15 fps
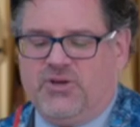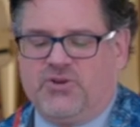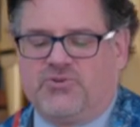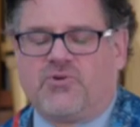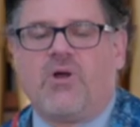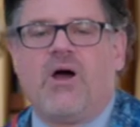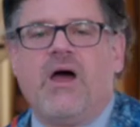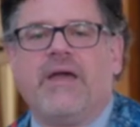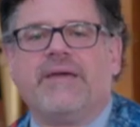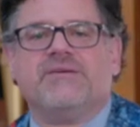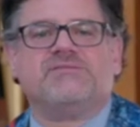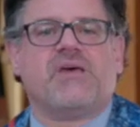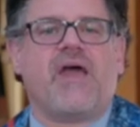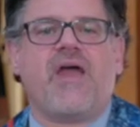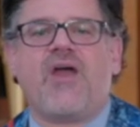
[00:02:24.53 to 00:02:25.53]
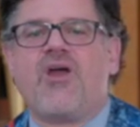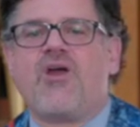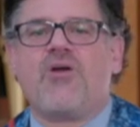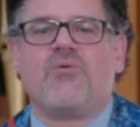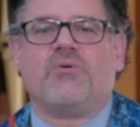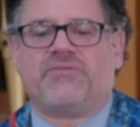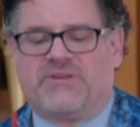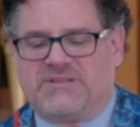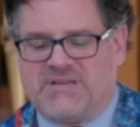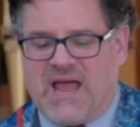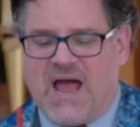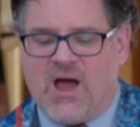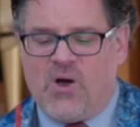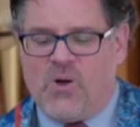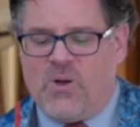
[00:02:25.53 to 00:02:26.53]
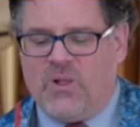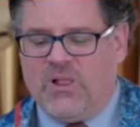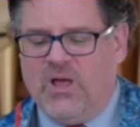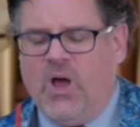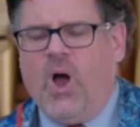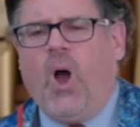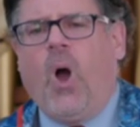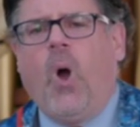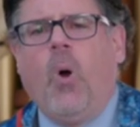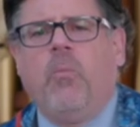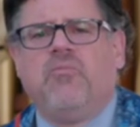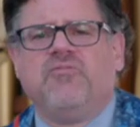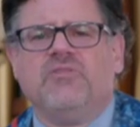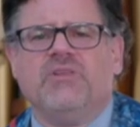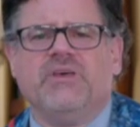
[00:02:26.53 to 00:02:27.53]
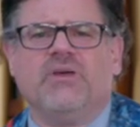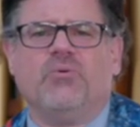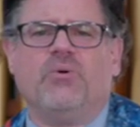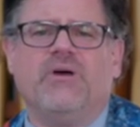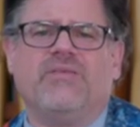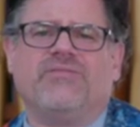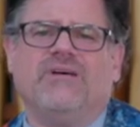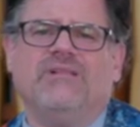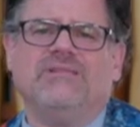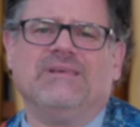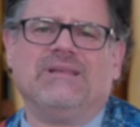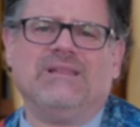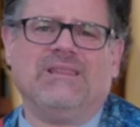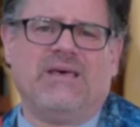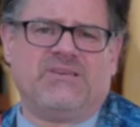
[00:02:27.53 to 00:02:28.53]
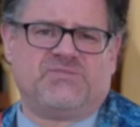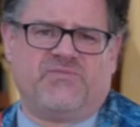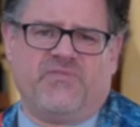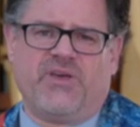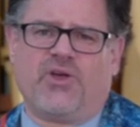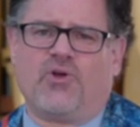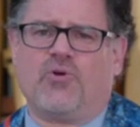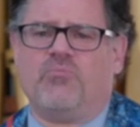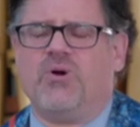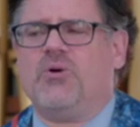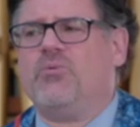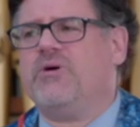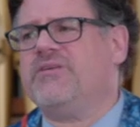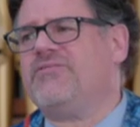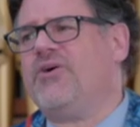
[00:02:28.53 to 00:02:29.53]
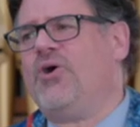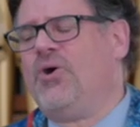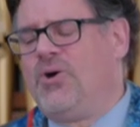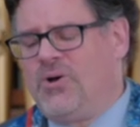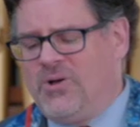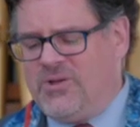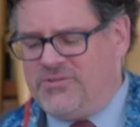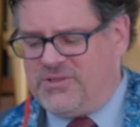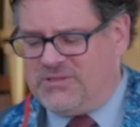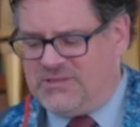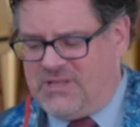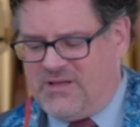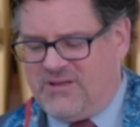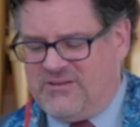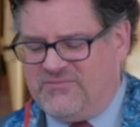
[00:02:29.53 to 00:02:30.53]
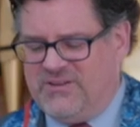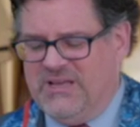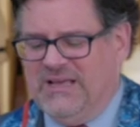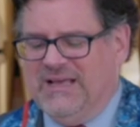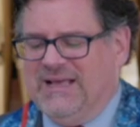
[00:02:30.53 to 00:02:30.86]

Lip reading: drying his hair with a towel, hopefully with a little less vigor, but with all the love